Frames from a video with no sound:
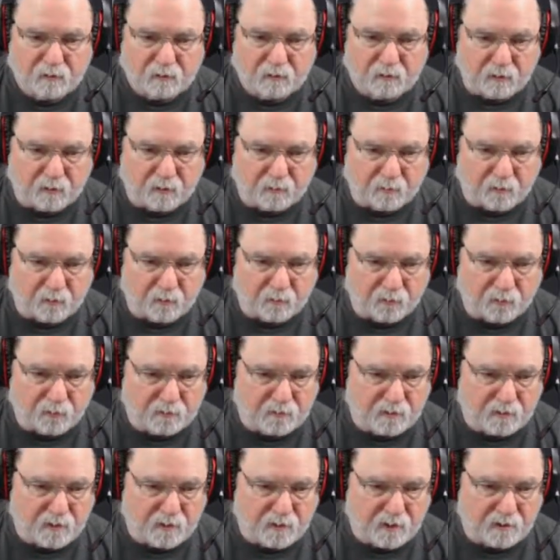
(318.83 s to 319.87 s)
And I'm going to bring
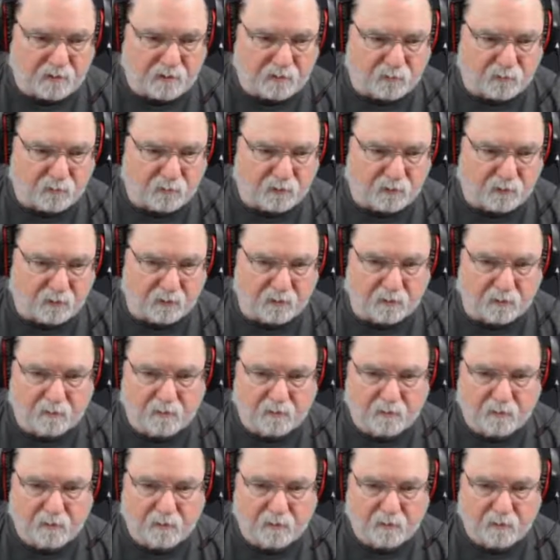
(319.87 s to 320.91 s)
the next one in.
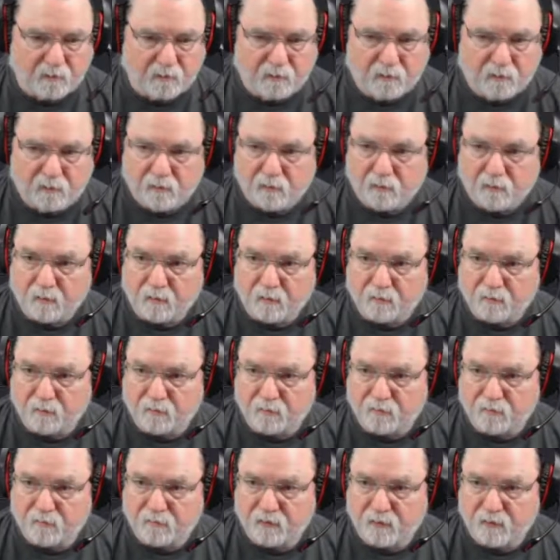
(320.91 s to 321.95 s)
I'm going to do
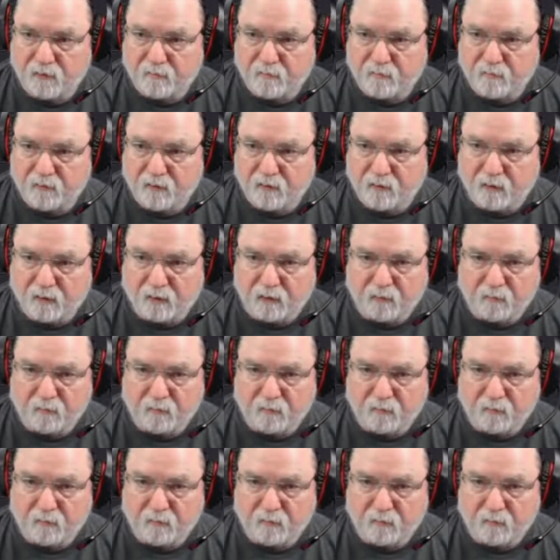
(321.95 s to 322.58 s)
the same thing.